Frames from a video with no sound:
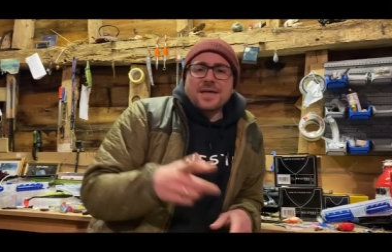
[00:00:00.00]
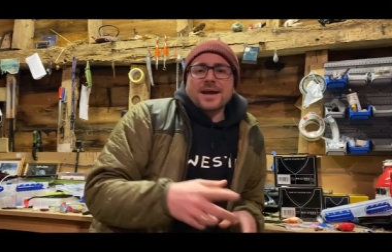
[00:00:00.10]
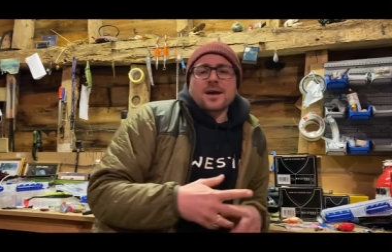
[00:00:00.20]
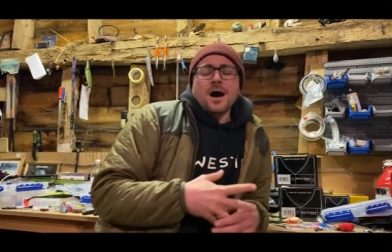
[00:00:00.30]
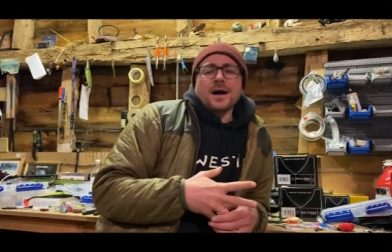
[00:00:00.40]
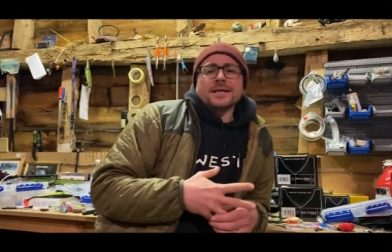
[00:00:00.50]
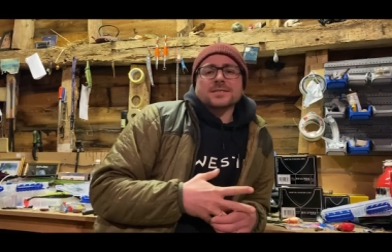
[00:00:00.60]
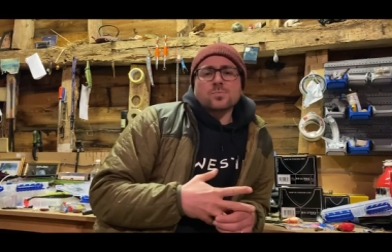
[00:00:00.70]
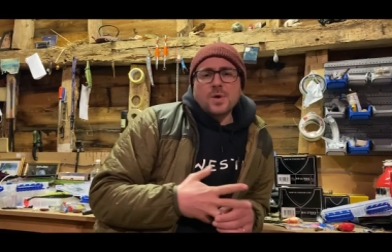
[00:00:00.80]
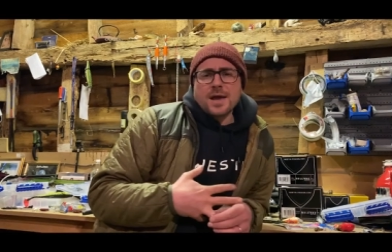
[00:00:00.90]

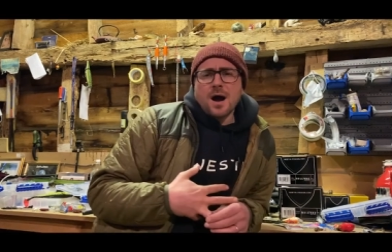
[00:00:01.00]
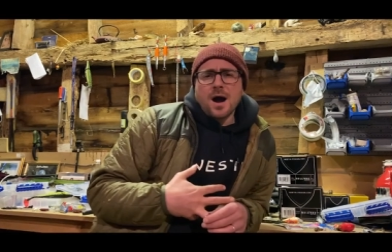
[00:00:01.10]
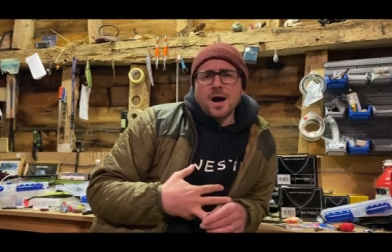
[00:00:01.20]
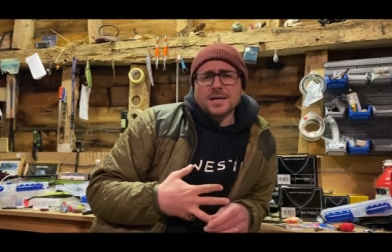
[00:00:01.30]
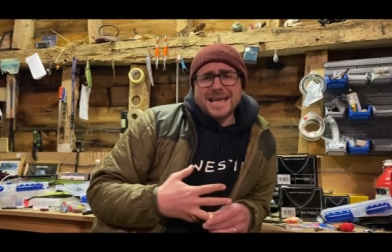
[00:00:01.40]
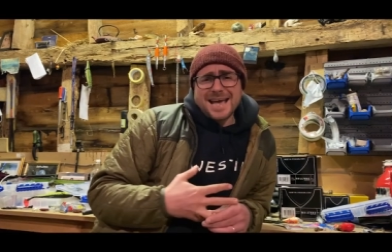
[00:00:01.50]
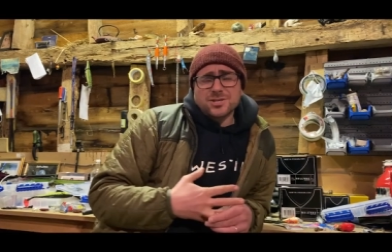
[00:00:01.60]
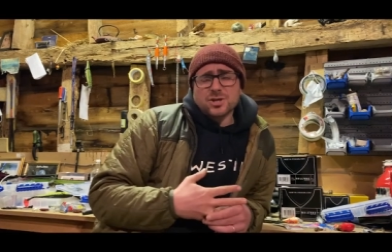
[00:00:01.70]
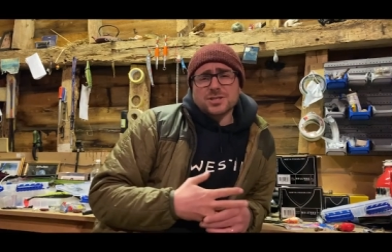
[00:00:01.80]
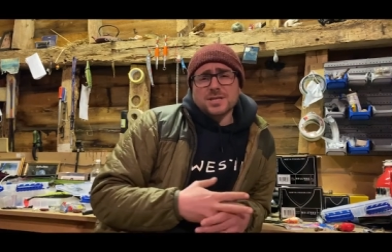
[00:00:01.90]
guys. We are,
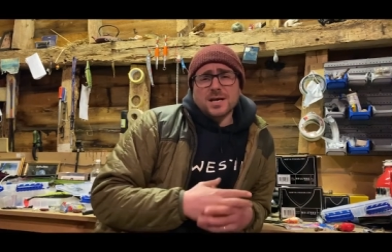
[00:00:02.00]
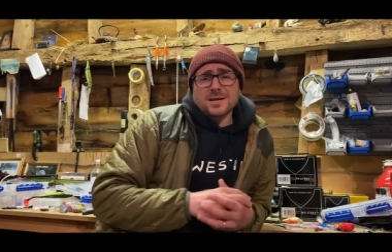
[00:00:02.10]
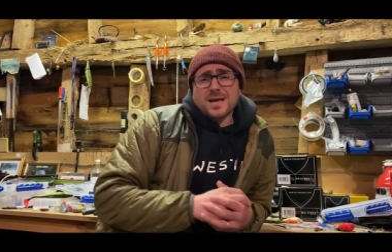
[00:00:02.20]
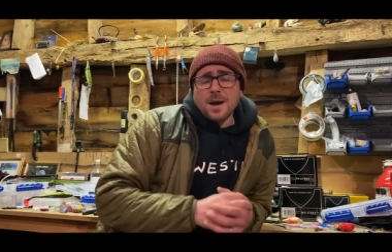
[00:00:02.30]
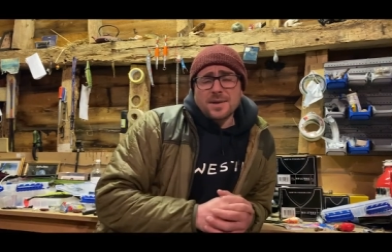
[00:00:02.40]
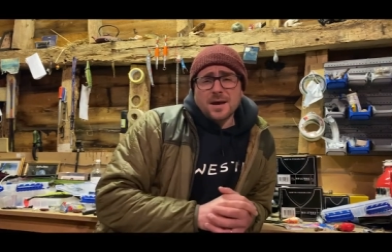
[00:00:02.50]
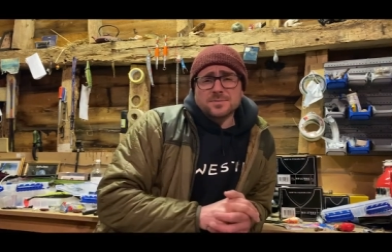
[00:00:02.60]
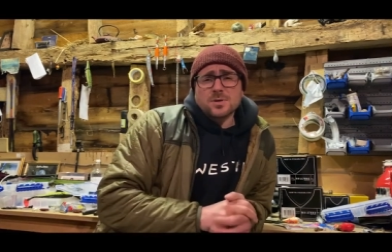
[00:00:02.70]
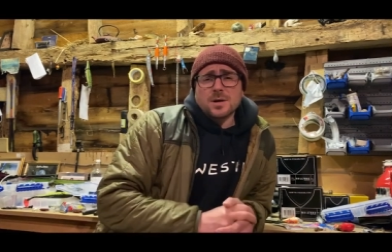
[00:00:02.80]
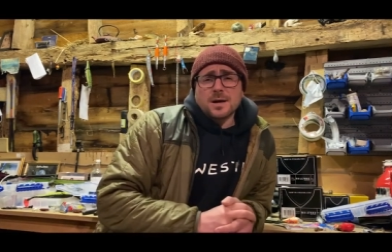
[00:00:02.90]
just coming up
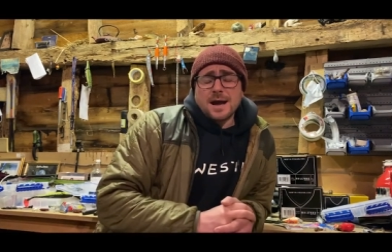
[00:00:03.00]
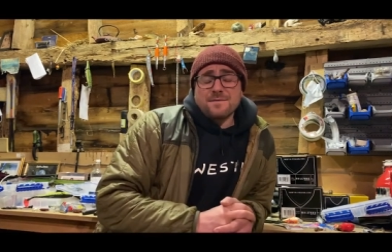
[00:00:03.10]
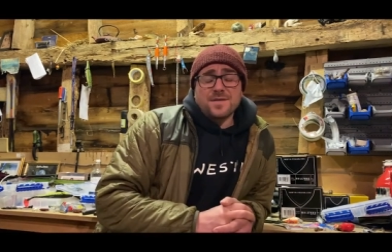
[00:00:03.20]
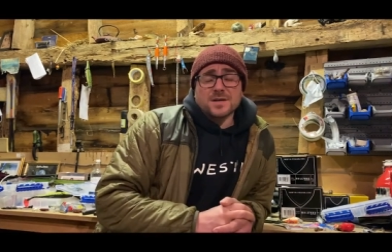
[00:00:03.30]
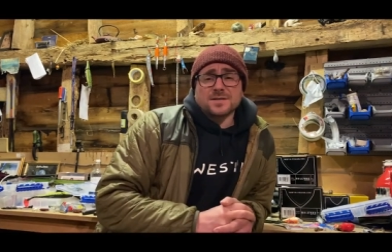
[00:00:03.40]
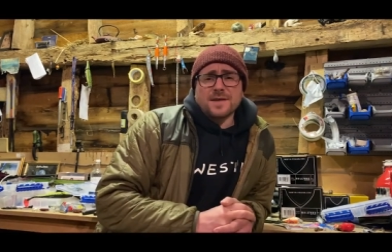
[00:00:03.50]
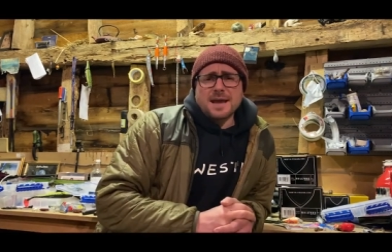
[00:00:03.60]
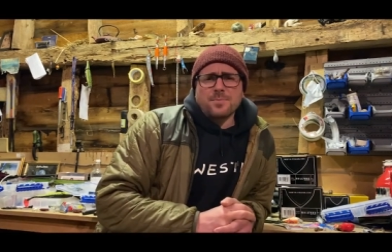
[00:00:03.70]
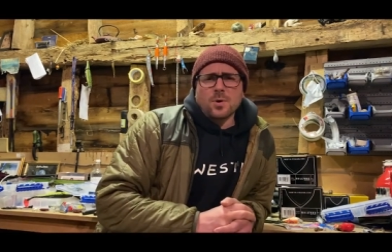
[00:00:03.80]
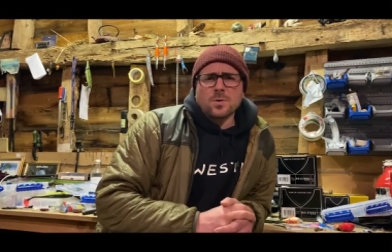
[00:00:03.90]
to 1st of
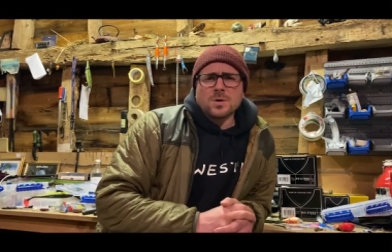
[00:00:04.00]
April,